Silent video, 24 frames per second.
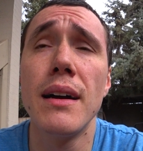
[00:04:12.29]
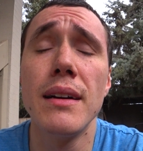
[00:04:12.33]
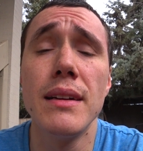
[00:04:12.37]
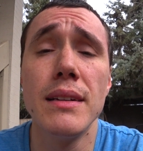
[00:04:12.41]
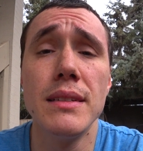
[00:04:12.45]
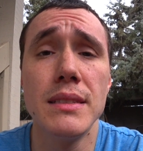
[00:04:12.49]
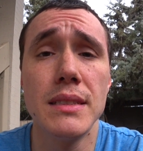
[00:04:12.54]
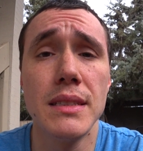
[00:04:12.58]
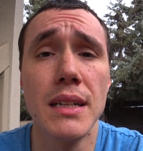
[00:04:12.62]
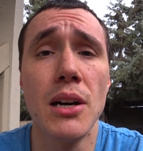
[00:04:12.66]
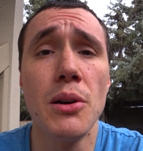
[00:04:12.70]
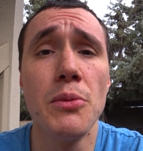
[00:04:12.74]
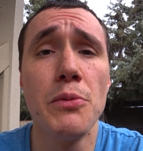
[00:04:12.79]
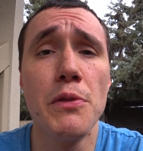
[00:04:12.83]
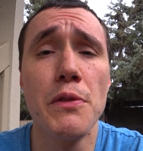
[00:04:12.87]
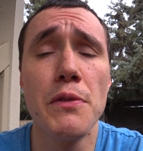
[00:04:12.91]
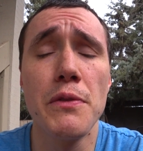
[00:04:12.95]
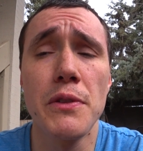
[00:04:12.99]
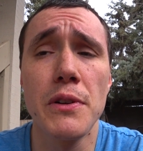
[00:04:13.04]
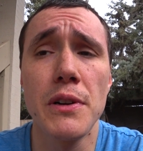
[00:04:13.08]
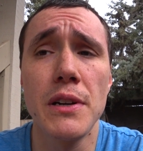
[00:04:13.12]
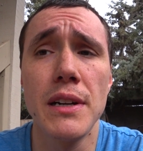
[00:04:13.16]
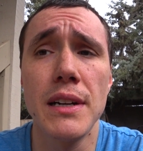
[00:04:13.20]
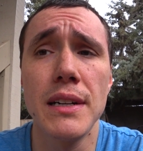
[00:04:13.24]
is helpful
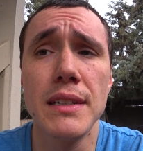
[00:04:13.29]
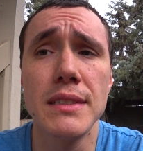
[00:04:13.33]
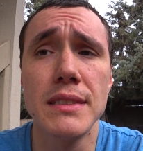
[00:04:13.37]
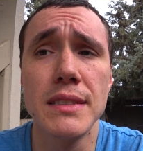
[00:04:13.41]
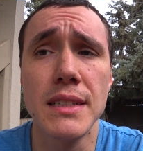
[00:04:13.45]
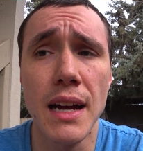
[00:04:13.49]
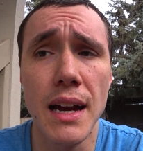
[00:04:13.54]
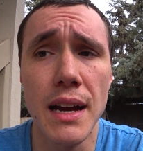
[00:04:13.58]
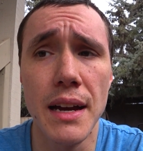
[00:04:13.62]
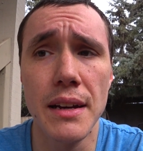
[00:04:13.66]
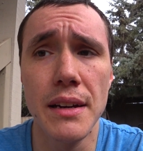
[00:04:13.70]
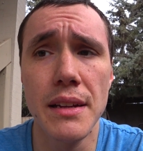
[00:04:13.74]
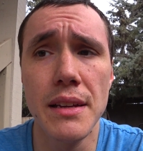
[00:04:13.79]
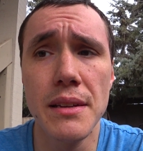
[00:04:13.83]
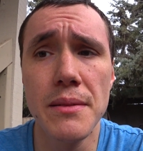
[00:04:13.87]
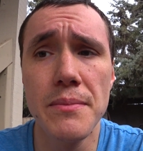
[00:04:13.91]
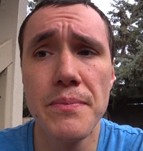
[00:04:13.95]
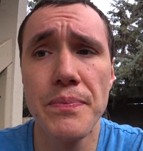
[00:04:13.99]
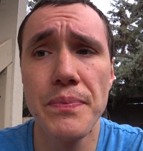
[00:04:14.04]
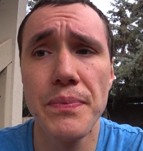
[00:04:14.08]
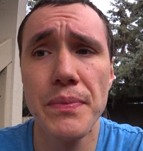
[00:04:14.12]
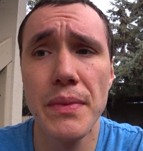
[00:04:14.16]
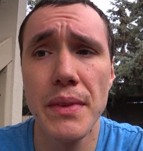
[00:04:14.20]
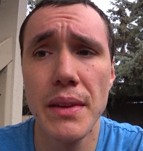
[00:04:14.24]
for anxiety,
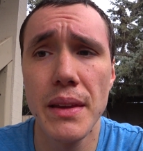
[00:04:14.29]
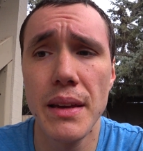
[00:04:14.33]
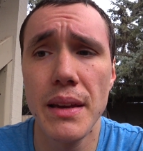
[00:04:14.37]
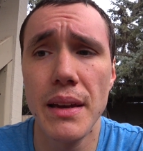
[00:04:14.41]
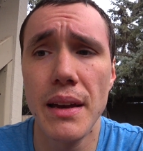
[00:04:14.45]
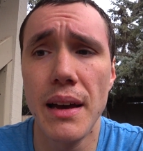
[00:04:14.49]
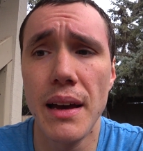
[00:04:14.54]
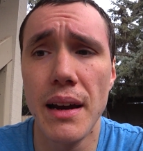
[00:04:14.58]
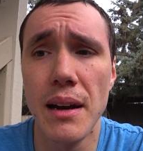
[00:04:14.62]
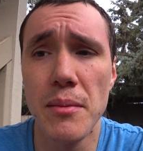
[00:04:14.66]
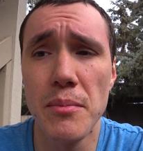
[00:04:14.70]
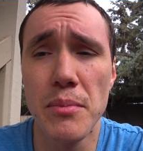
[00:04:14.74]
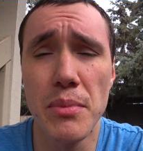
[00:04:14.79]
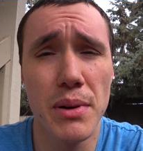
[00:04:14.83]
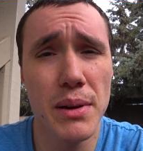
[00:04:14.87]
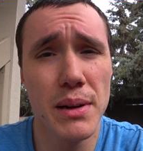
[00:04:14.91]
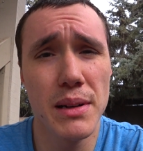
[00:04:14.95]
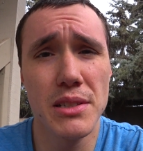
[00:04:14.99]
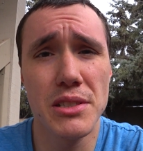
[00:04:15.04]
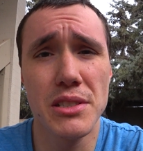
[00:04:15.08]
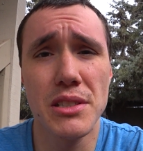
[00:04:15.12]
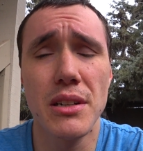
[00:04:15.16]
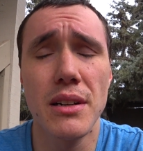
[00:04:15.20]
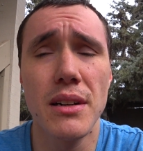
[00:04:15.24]
and I'm pretty
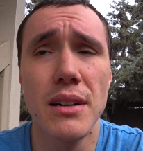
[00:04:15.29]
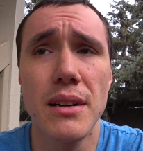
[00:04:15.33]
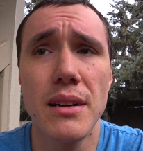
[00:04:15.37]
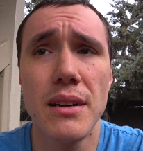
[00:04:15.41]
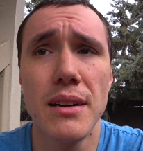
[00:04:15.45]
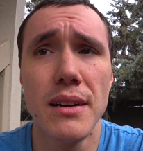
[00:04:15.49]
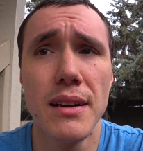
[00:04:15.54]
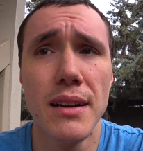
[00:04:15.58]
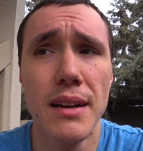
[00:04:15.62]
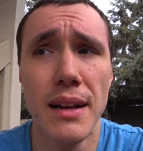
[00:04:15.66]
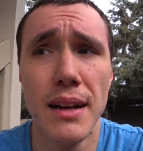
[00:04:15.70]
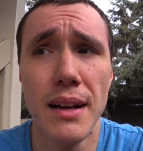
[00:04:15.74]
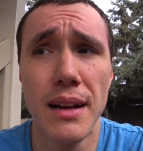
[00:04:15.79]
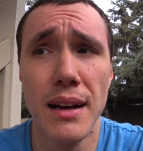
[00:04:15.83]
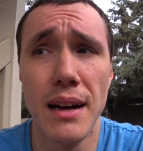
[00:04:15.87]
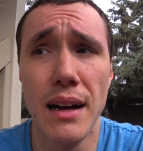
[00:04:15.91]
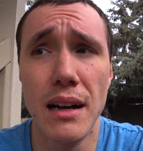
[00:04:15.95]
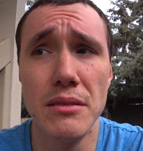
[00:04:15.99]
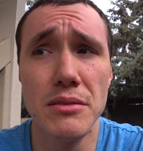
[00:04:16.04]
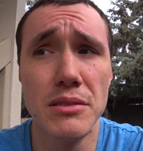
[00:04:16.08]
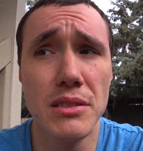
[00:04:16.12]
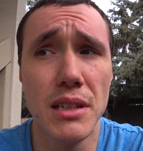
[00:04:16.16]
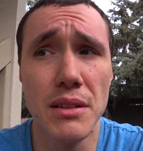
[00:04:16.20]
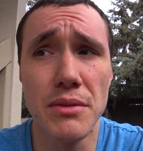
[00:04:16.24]
sure
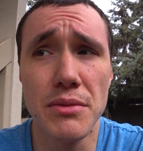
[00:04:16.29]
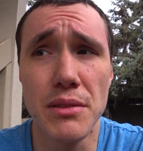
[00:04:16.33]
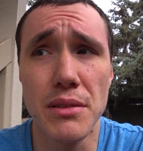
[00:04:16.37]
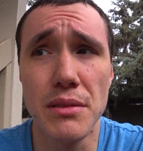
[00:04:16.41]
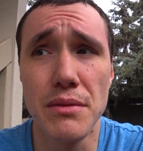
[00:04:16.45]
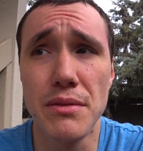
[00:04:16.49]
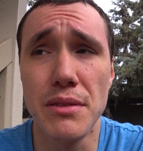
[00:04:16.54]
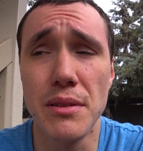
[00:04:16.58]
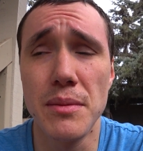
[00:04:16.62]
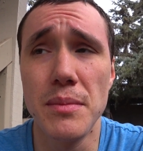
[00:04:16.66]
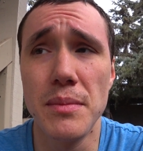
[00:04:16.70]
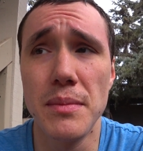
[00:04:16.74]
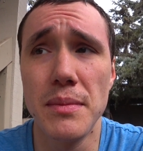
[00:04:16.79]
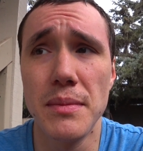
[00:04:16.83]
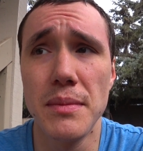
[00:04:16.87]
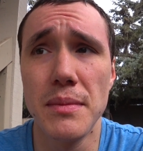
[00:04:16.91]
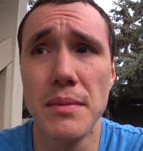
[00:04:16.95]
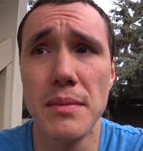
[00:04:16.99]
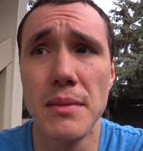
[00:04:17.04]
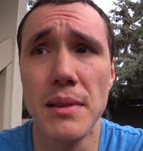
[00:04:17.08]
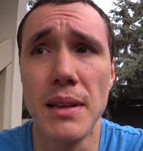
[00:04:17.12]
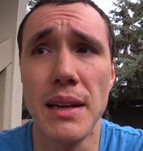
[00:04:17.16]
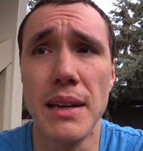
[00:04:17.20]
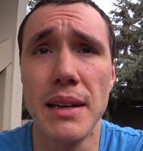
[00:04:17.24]
I've suffered from
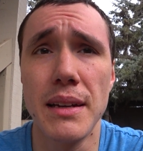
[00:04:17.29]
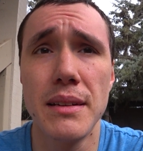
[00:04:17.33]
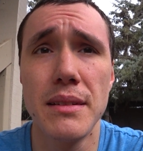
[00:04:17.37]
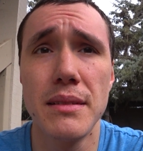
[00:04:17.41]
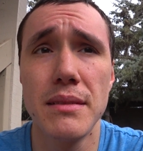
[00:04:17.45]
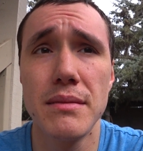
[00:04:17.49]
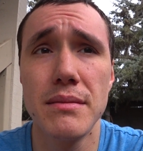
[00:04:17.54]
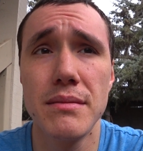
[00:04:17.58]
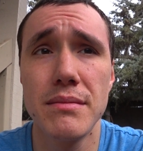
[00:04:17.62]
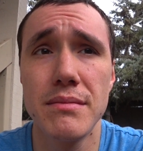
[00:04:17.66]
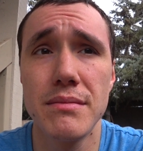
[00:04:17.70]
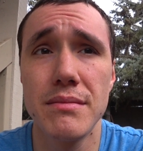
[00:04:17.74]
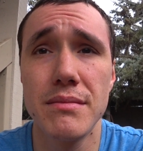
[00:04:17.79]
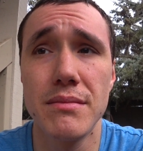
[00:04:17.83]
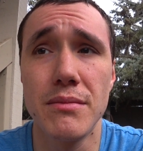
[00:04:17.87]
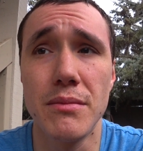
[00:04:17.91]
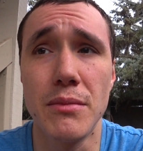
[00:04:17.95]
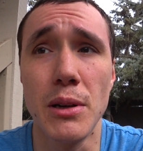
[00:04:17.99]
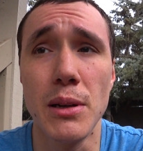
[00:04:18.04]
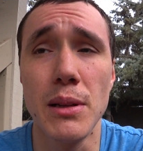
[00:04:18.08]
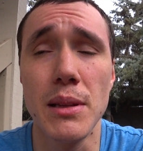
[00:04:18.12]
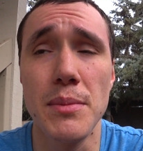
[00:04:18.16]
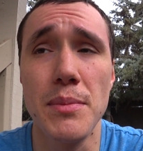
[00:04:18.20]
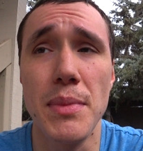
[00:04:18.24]
like
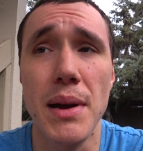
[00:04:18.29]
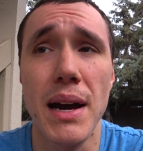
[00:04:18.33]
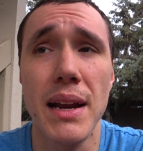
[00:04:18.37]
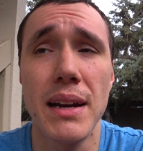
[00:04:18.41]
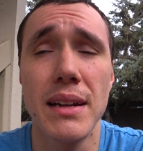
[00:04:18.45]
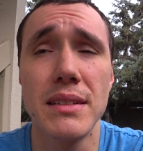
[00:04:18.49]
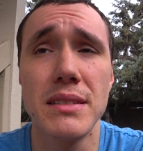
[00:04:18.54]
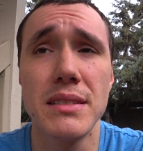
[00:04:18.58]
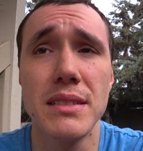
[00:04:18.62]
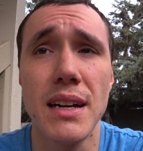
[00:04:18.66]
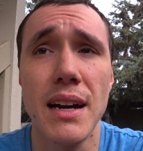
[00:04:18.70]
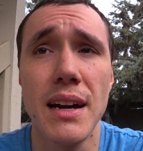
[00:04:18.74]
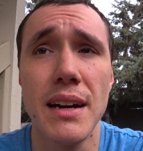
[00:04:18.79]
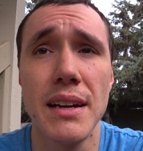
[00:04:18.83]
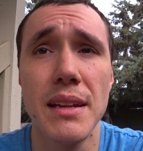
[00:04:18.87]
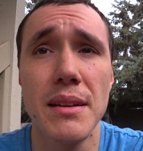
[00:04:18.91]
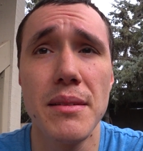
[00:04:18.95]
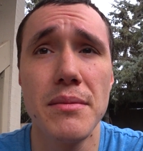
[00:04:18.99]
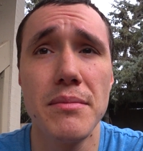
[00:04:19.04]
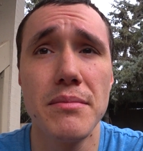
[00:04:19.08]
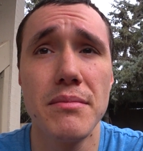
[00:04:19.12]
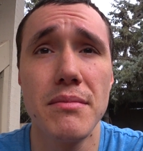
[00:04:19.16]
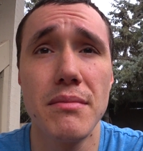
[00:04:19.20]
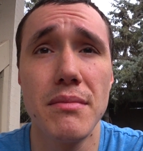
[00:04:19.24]
really bad
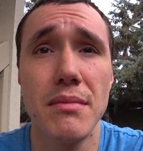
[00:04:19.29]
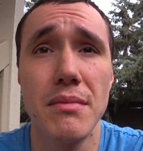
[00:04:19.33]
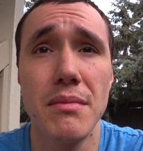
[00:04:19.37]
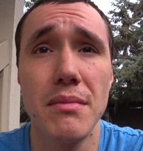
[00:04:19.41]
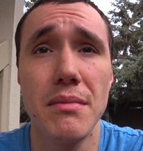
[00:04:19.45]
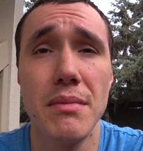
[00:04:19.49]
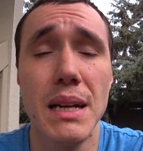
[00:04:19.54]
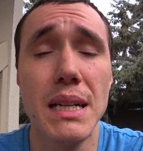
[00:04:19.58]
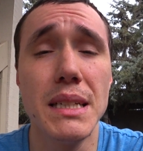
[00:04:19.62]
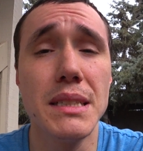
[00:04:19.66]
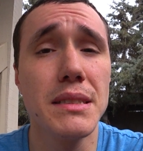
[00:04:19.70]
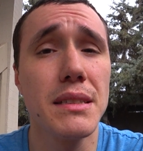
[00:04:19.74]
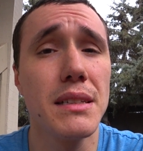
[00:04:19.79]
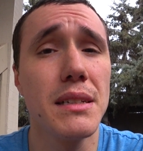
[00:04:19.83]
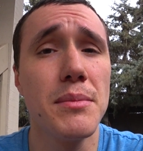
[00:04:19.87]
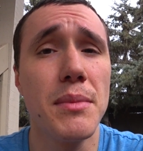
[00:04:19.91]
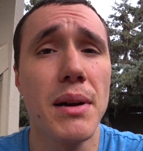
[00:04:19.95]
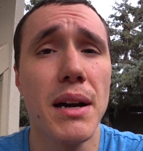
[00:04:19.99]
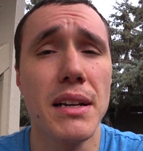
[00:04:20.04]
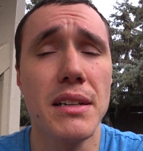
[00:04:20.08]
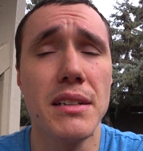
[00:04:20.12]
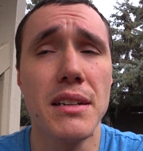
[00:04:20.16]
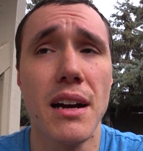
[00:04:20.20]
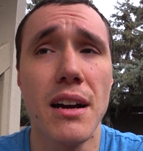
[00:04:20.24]
anxiety basically
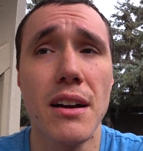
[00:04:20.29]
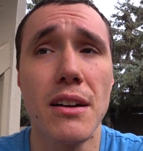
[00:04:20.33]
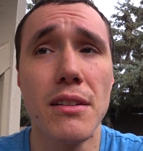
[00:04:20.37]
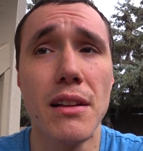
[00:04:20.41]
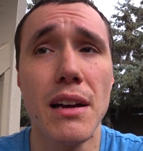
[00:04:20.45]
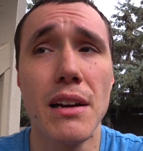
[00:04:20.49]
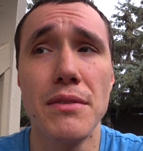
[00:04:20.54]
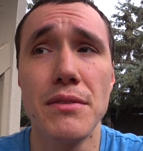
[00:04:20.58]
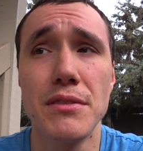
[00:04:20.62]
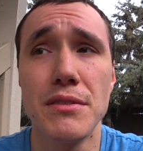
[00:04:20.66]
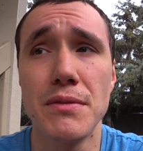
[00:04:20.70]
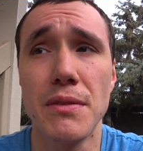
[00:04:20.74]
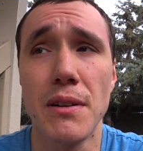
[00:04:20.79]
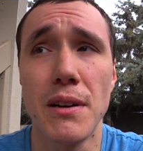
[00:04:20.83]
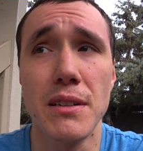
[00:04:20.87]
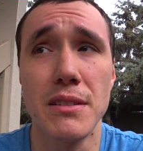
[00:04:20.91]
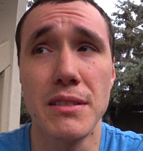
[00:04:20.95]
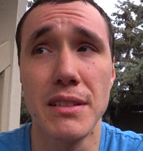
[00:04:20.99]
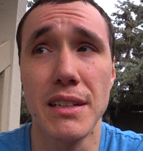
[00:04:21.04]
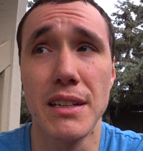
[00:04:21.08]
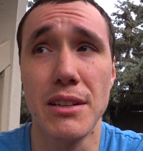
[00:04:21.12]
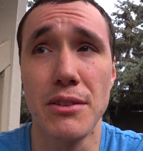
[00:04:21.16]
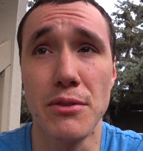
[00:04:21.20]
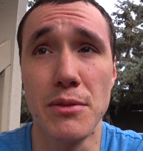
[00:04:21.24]
my entire life as far as
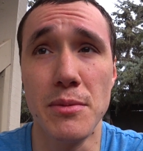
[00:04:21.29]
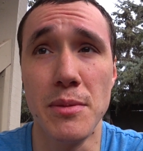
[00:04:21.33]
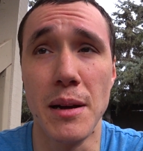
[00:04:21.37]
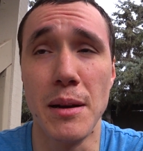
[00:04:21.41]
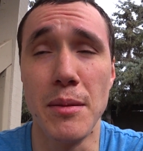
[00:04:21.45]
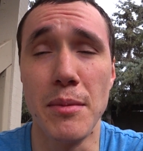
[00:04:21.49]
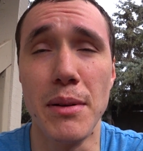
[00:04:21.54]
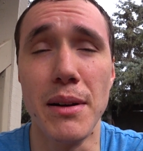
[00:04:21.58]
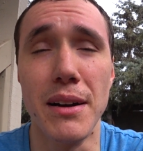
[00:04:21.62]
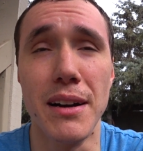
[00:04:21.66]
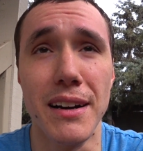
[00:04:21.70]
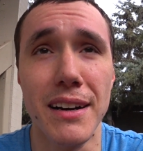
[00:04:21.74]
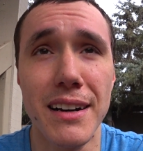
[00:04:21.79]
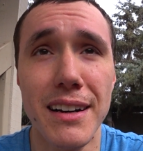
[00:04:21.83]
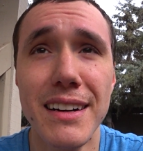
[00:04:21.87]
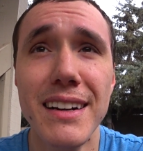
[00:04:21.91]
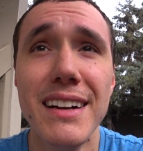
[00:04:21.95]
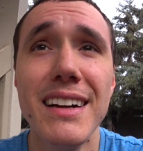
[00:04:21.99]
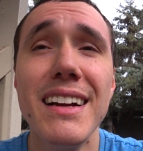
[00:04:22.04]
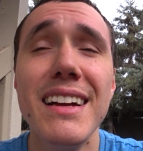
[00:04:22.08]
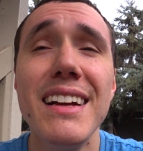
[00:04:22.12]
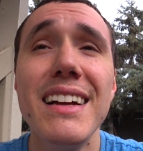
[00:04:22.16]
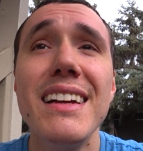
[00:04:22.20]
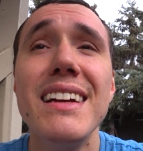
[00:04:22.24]
I can remember.
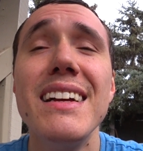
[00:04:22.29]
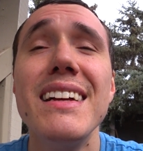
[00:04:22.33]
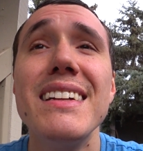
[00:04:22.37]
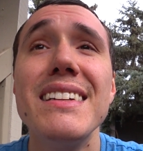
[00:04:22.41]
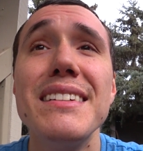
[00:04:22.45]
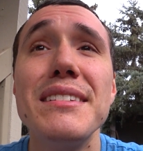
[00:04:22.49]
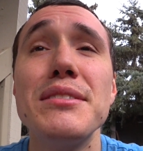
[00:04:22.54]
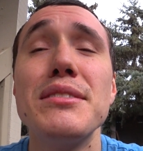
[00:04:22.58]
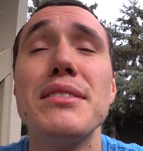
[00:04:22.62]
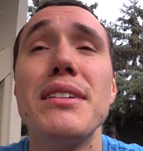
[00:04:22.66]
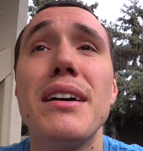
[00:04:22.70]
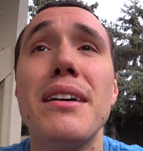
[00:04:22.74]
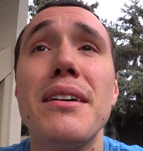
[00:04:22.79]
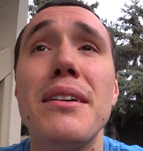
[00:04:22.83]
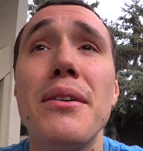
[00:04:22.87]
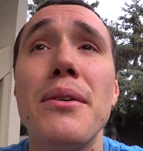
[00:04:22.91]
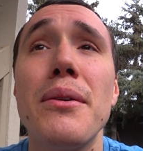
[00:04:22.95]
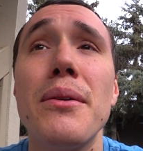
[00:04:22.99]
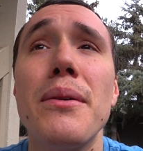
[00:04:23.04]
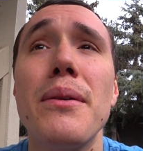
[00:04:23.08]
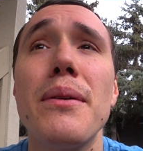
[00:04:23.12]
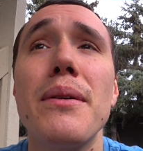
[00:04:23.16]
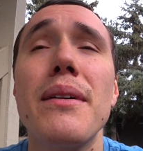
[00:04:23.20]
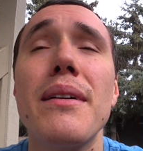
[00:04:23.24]

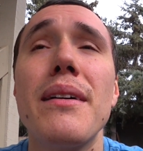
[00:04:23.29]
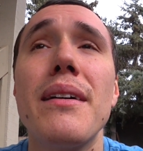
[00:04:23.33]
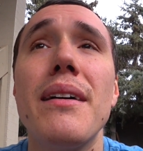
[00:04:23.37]
So